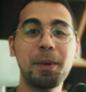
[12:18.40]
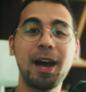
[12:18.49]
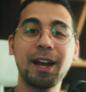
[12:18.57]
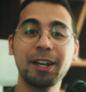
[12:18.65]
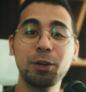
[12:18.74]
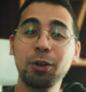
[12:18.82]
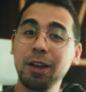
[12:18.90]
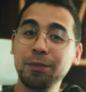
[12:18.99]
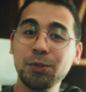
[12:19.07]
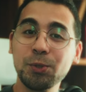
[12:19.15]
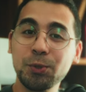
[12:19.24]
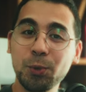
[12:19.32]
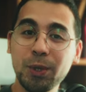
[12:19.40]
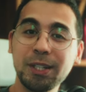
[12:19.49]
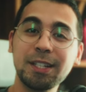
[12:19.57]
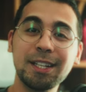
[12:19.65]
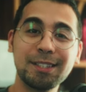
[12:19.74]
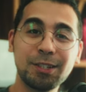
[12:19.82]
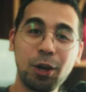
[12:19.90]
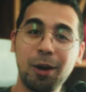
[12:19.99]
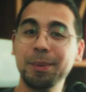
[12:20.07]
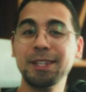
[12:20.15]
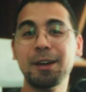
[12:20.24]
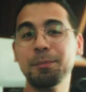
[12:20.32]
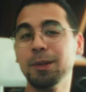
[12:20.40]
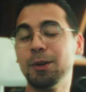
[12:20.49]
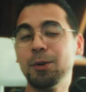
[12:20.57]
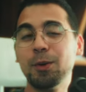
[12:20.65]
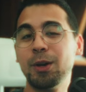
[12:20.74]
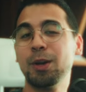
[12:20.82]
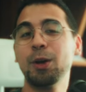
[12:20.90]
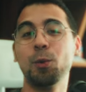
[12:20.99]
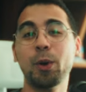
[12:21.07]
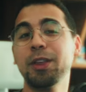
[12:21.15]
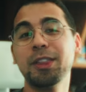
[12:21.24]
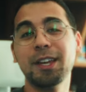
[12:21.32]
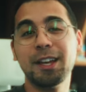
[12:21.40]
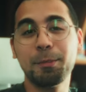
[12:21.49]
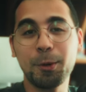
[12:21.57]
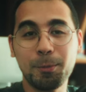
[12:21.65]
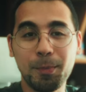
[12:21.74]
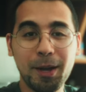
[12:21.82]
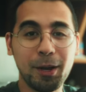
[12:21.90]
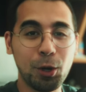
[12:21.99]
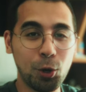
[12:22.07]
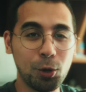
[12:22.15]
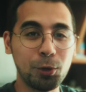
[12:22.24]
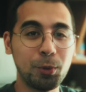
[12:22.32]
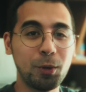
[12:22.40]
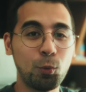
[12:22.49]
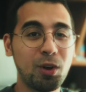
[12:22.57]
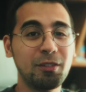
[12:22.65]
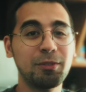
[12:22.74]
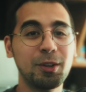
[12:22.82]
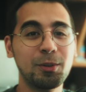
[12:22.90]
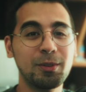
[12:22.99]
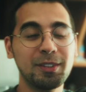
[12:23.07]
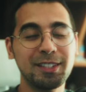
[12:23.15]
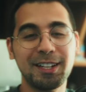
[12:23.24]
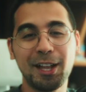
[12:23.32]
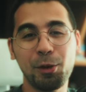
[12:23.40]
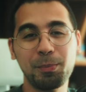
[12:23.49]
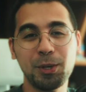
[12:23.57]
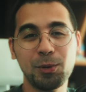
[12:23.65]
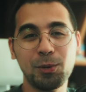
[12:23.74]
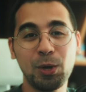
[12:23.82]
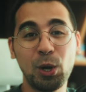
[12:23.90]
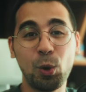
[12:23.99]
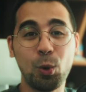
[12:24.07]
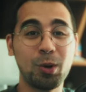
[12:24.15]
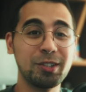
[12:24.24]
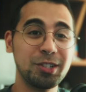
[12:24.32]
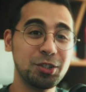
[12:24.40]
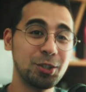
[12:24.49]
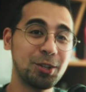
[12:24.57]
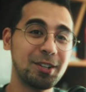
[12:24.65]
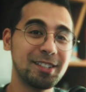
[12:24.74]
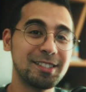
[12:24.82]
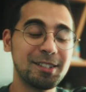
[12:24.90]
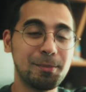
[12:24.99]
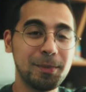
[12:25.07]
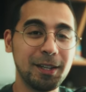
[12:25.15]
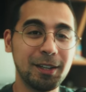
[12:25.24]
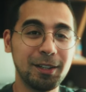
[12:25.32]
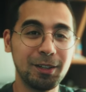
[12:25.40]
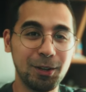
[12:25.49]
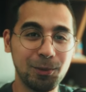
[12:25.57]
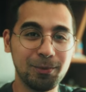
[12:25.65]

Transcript: pack, and all you have to do to win is comment down below what you think about my coloring workflow. Did it help you, or did you learn something new?